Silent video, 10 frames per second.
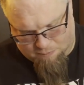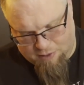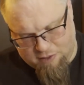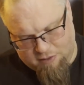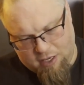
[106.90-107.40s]

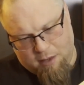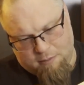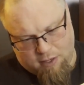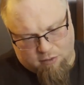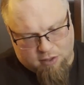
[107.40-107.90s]
piece of tape
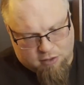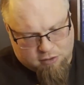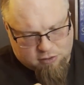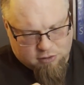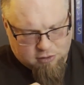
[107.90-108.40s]
down
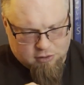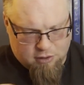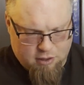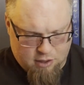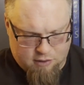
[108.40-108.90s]
here.
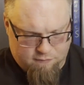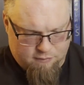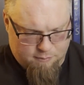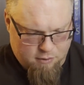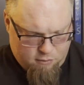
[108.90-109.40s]
It's
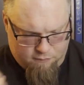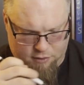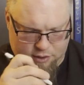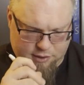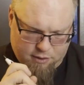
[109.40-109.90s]
flipping over
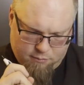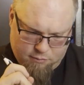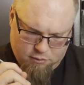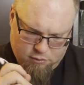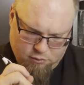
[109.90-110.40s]
this, and
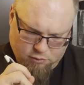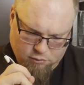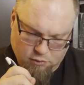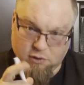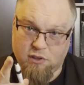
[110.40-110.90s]

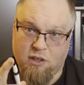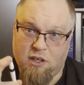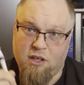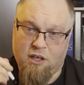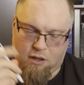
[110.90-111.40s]

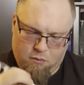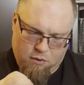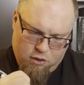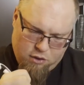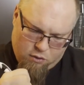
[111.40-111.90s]

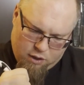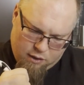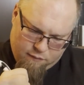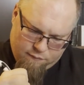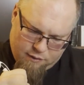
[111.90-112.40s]
when you don't
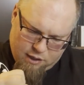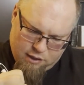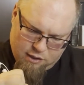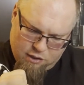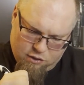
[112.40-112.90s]
have
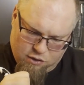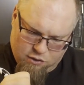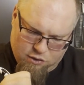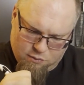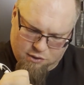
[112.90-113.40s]
anything, you
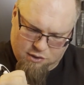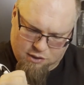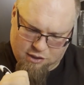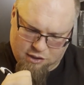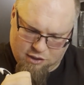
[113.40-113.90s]
use what's
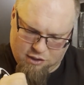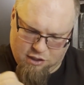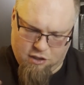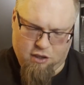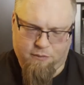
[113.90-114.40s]

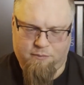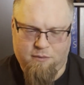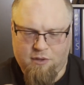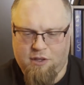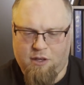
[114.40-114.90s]
near you.
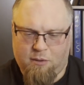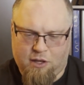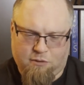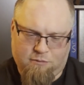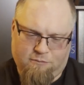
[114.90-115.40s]
There we
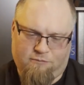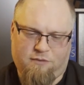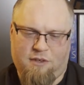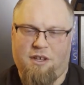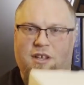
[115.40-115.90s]
go.
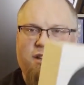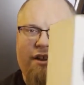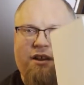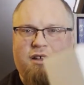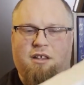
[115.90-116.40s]

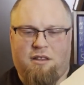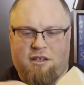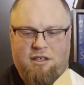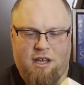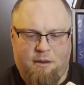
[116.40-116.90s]
The
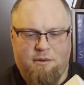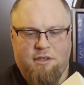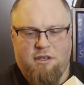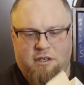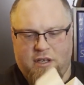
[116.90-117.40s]
tab
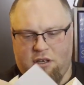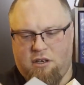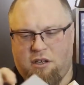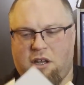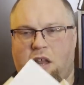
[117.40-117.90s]
is
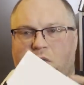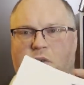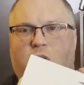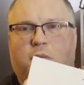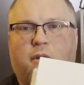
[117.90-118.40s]
done, and
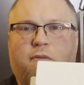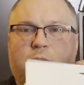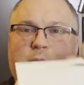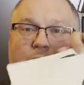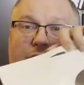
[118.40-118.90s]
we open it from
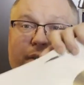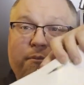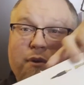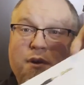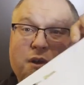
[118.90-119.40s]
the bottom.
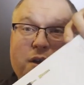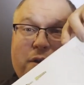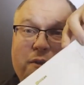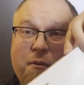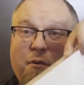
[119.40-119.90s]

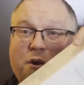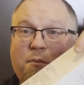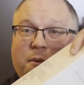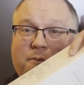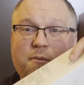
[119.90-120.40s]
Remember, you
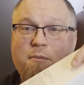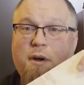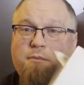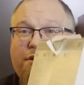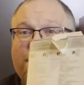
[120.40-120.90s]
open it from the
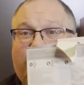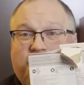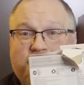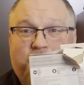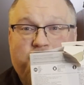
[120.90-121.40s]
bottom, so that
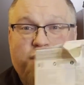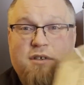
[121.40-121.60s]
doesn't happen to